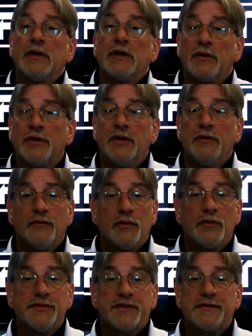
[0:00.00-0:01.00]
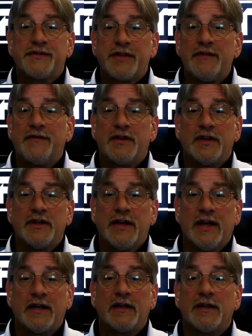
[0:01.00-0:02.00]
Learning the rules of safe gun
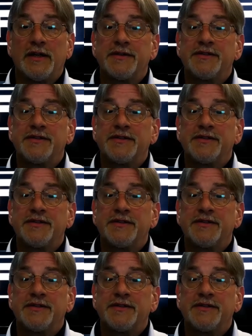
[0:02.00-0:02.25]
handling is